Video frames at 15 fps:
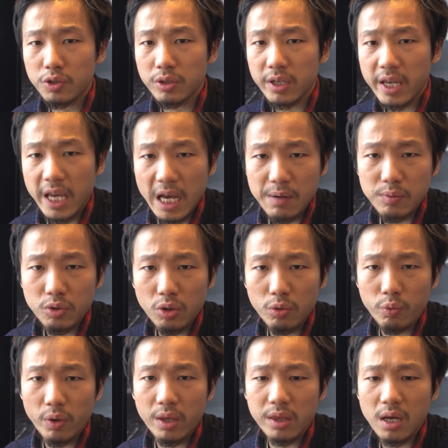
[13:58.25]
to the camera
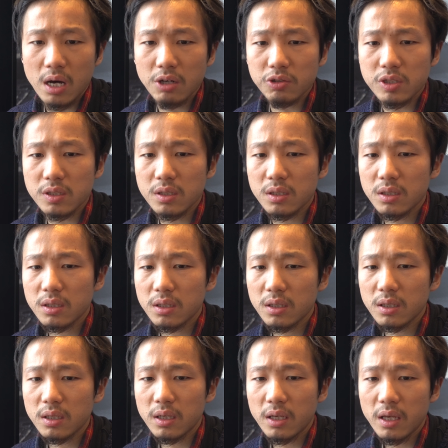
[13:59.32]
without
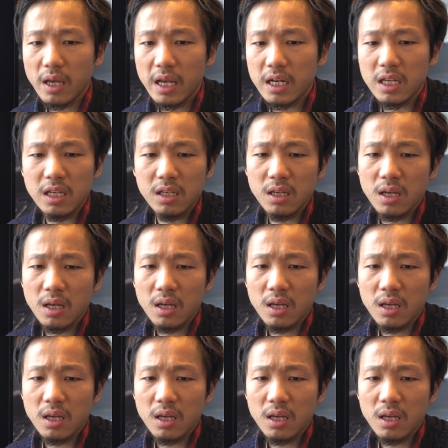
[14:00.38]
any